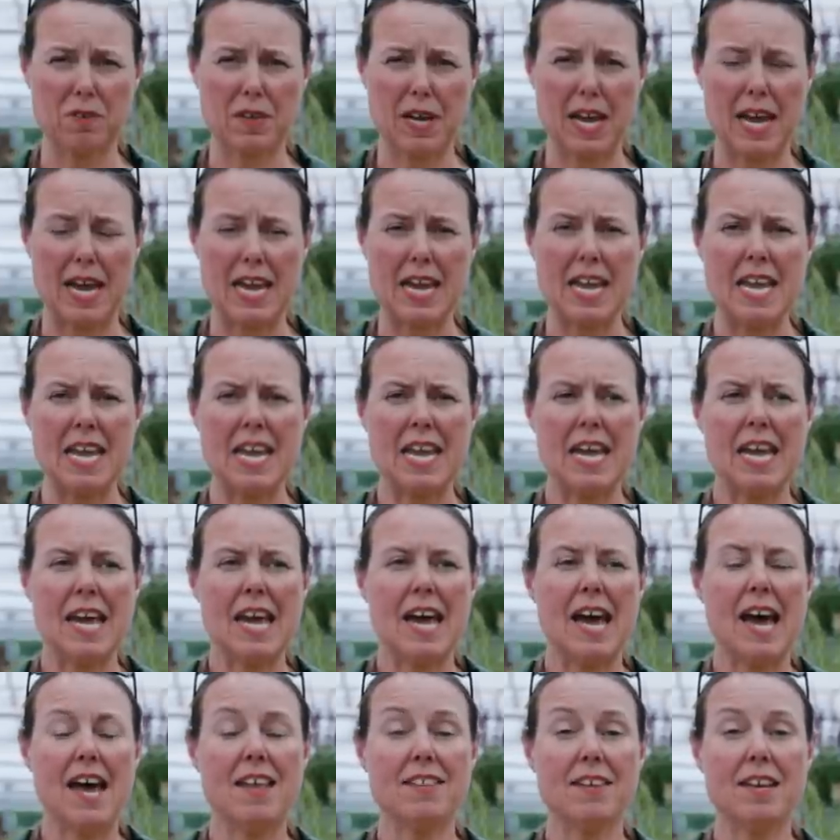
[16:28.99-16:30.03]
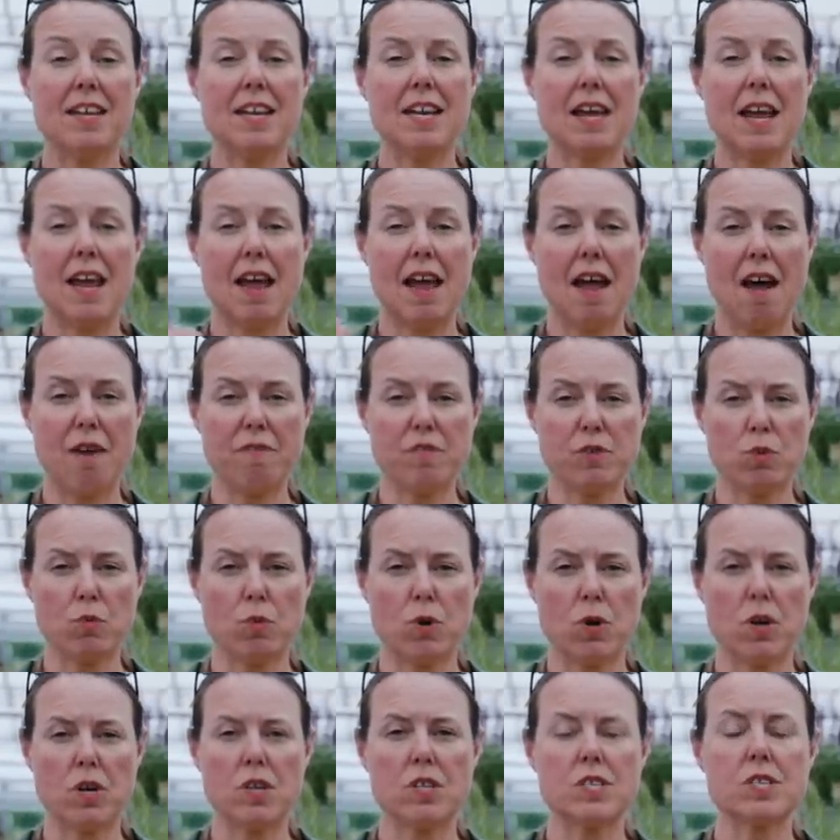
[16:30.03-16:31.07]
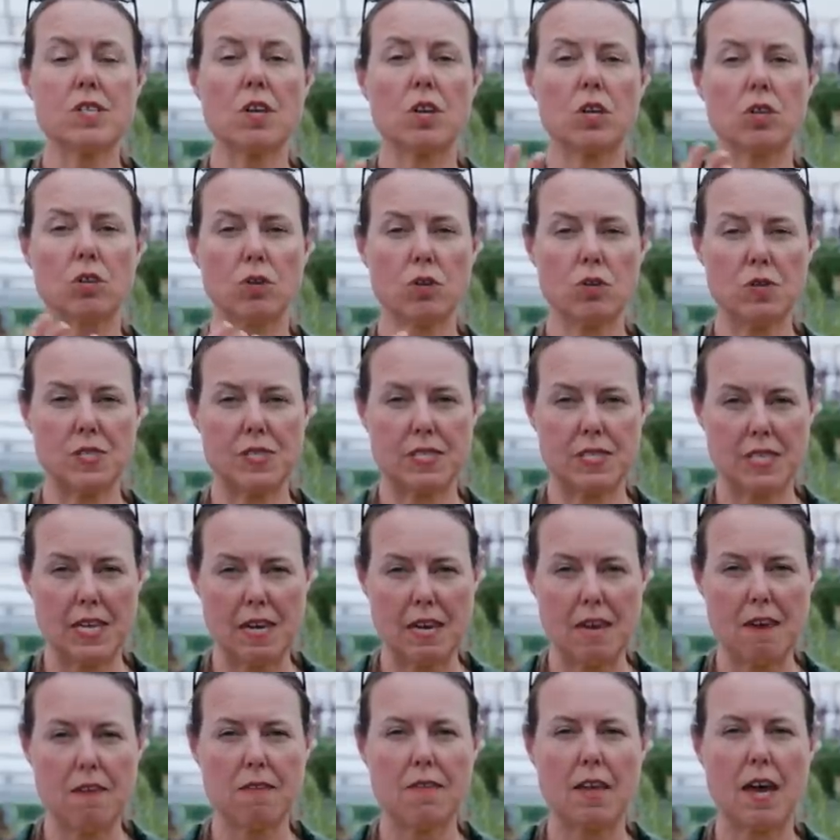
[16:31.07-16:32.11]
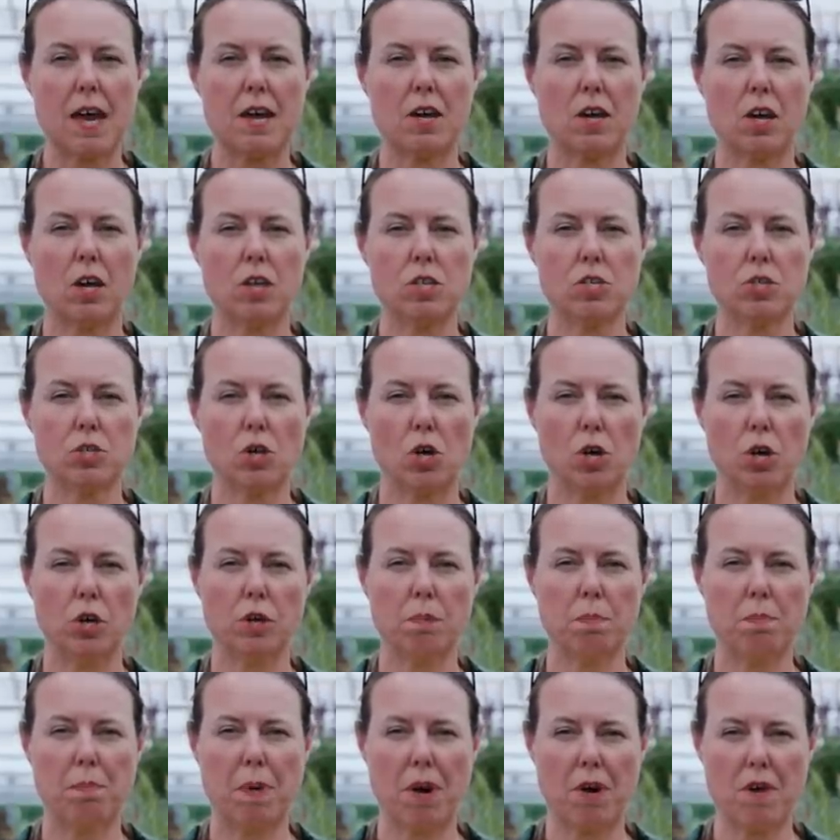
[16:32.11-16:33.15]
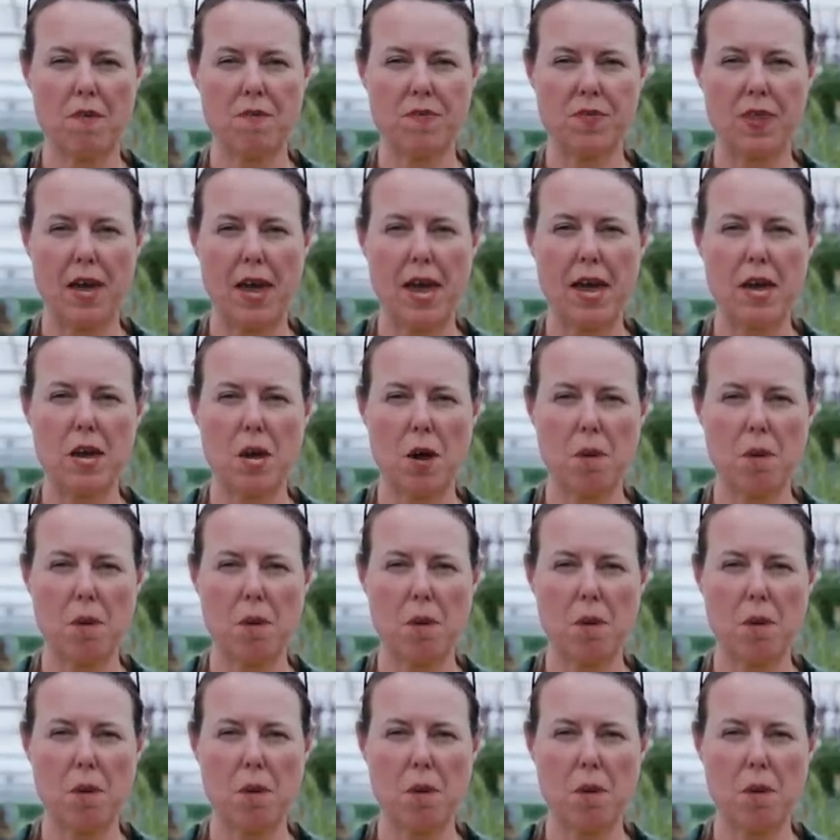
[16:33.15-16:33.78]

okay? And then afterwards you'll see that adult butterfly